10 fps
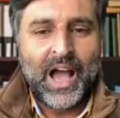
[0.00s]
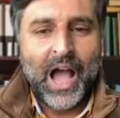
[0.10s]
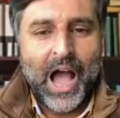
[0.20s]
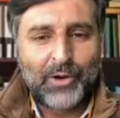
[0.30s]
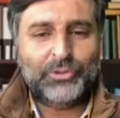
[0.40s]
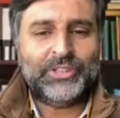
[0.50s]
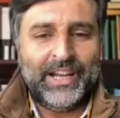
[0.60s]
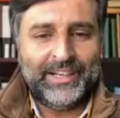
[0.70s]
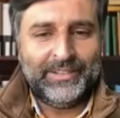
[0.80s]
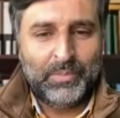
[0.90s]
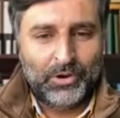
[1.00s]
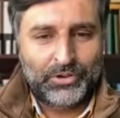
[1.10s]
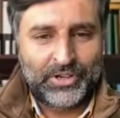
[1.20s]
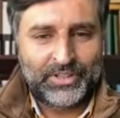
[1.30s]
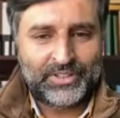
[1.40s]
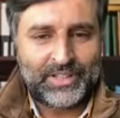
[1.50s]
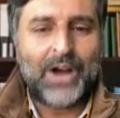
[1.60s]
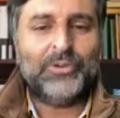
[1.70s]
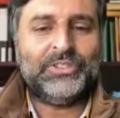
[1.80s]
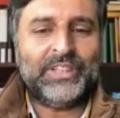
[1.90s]
outside the boundaries,
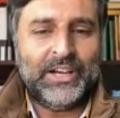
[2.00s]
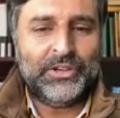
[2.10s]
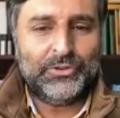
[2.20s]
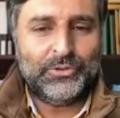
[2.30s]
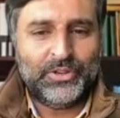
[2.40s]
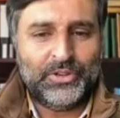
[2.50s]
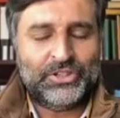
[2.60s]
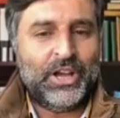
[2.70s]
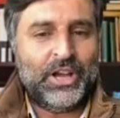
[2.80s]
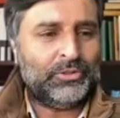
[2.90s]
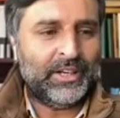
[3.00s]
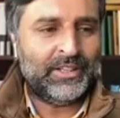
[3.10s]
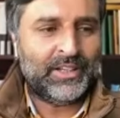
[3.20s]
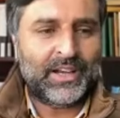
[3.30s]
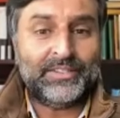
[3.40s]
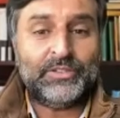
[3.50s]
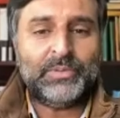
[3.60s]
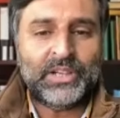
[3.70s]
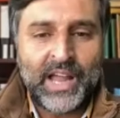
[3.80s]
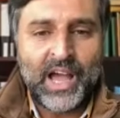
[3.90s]
outside university, outside the classes.
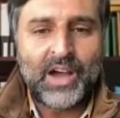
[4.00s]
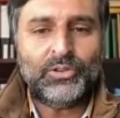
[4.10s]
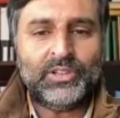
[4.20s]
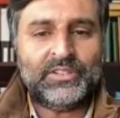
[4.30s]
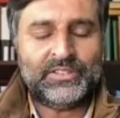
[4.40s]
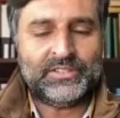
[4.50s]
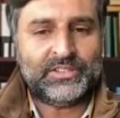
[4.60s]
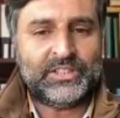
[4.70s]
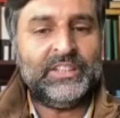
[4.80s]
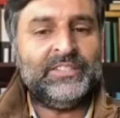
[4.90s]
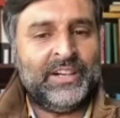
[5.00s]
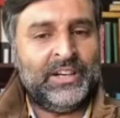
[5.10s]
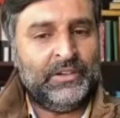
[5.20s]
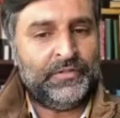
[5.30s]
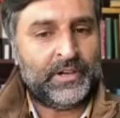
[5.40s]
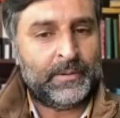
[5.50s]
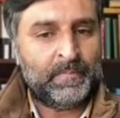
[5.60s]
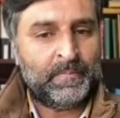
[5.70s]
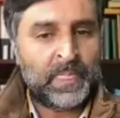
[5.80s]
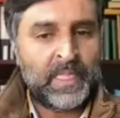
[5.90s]
But now that things are different,
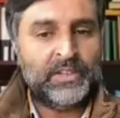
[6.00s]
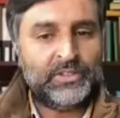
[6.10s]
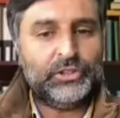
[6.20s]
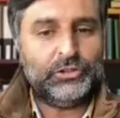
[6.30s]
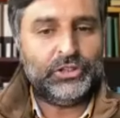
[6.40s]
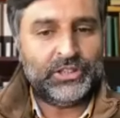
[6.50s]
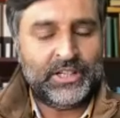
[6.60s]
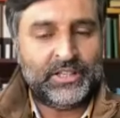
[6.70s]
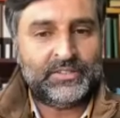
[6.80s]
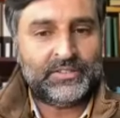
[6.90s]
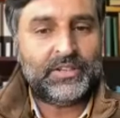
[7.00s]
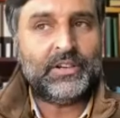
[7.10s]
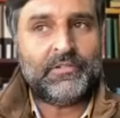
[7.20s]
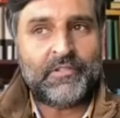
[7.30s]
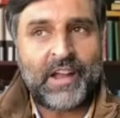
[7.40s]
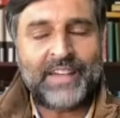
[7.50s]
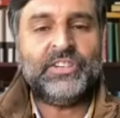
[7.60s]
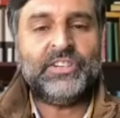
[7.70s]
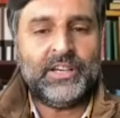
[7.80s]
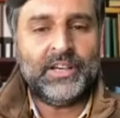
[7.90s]
situation is
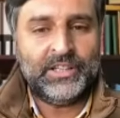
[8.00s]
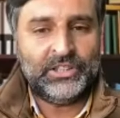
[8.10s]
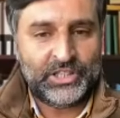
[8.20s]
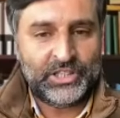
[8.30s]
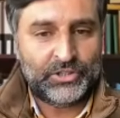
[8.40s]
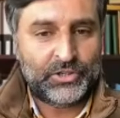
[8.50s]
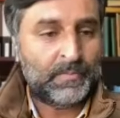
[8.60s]
drastically changed.